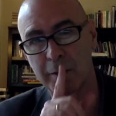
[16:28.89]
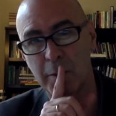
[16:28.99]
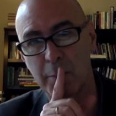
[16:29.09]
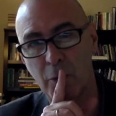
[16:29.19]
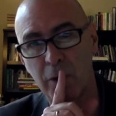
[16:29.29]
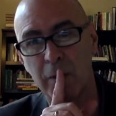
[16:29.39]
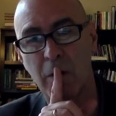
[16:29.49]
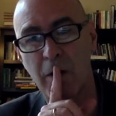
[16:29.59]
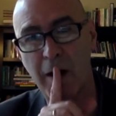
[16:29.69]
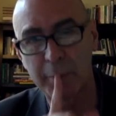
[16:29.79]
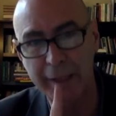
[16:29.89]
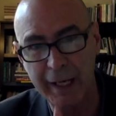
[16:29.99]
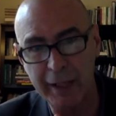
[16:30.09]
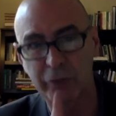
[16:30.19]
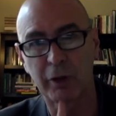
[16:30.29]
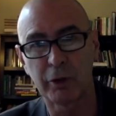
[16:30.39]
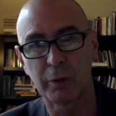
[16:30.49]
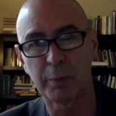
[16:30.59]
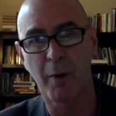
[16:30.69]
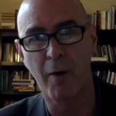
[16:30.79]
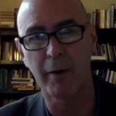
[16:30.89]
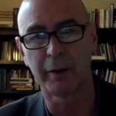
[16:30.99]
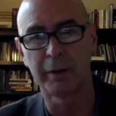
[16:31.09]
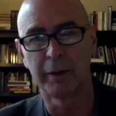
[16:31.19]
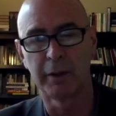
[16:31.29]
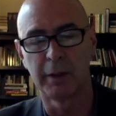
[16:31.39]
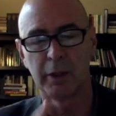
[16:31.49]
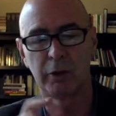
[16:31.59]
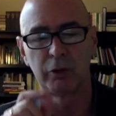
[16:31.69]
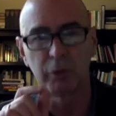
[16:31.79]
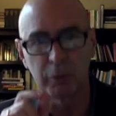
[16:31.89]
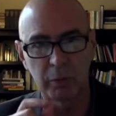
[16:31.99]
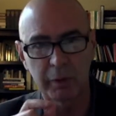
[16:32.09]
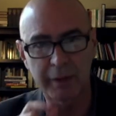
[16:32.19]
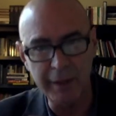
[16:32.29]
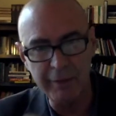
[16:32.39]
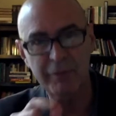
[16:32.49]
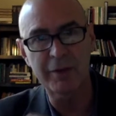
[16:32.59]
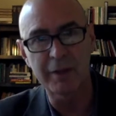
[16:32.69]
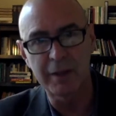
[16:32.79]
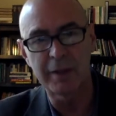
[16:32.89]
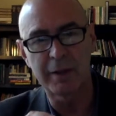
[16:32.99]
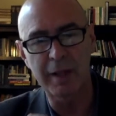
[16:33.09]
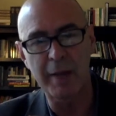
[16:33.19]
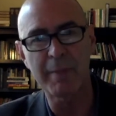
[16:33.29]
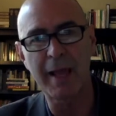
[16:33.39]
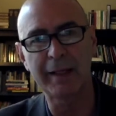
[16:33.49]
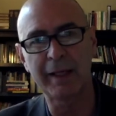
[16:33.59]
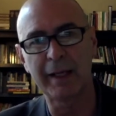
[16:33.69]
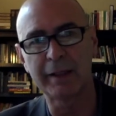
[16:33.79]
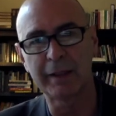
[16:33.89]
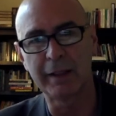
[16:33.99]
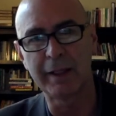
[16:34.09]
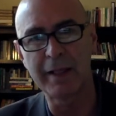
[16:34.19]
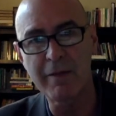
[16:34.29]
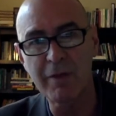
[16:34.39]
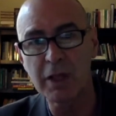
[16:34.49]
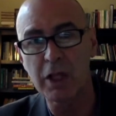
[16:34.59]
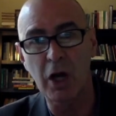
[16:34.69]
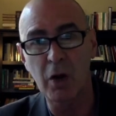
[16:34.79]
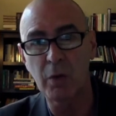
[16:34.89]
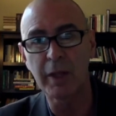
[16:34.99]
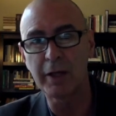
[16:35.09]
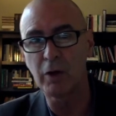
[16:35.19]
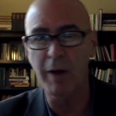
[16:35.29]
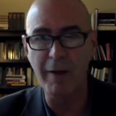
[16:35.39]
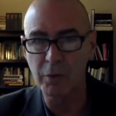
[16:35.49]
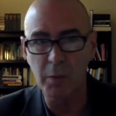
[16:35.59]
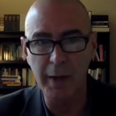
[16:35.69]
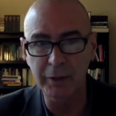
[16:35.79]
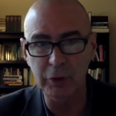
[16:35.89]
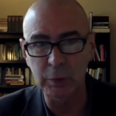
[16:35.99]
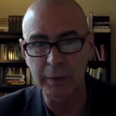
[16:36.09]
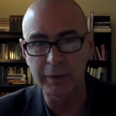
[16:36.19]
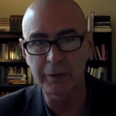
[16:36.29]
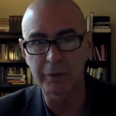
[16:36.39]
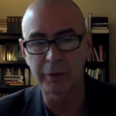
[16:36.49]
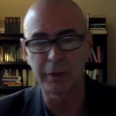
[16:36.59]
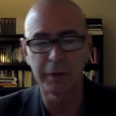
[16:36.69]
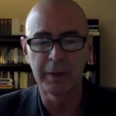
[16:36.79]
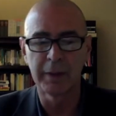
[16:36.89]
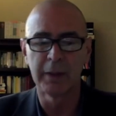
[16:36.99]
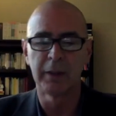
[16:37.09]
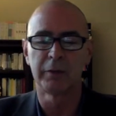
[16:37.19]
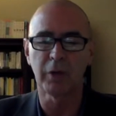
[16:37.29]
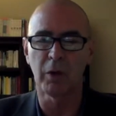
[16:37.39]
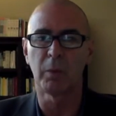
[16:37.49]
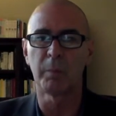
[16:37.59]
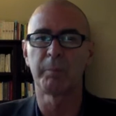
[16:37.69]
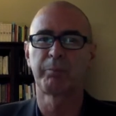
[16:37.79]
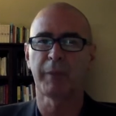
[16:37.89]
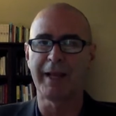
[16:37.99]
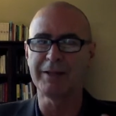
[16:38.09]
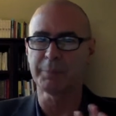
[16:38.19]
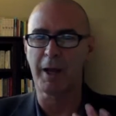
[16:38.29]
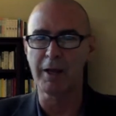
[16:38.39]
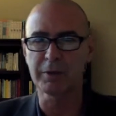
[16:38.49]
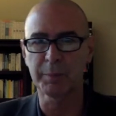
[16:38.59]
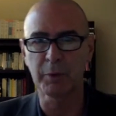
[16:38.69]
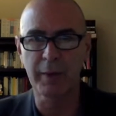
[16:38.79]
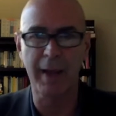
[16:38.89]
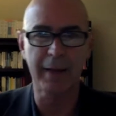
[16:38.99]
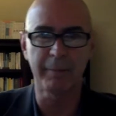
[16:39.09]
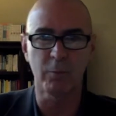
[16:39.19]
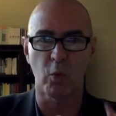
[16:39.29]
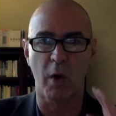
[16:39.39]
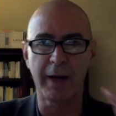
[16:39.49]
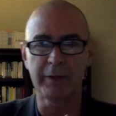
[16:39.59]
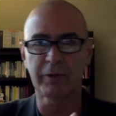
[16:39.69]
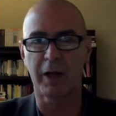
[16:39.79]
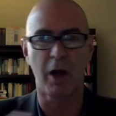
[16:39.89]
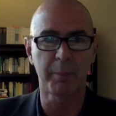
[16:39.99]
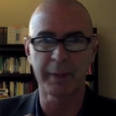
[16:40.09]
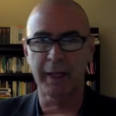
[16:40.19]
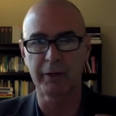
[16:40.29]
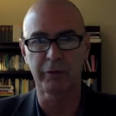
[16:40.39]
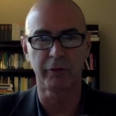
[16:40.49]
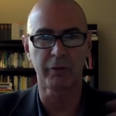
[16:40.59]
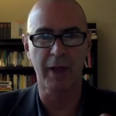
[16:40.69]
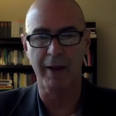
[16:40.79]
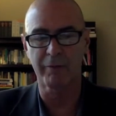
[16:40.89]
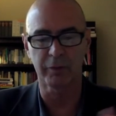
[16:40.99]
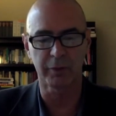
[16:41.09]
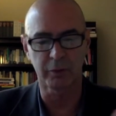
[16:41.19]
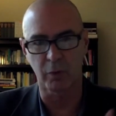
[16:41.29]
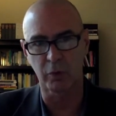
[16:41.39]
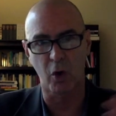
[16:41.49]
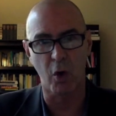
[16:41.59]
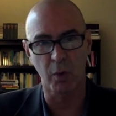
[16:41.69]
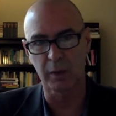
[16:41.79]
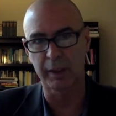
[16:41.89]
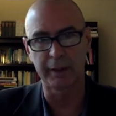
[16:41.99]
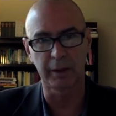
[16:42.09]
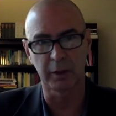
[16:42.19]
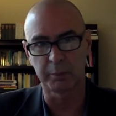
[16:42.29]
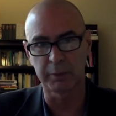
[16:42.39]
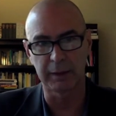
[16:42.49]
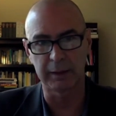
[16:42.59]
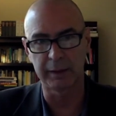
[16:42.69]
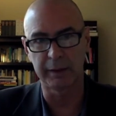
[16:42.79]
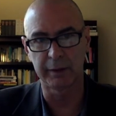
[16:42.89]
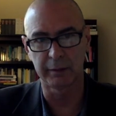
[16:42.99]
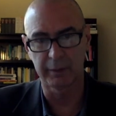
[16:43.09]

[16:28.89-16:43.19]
moral obligation on your part to give them that candy, even though they don't have a right to it, you see. So it's possible that rights and obligations don't correlate completely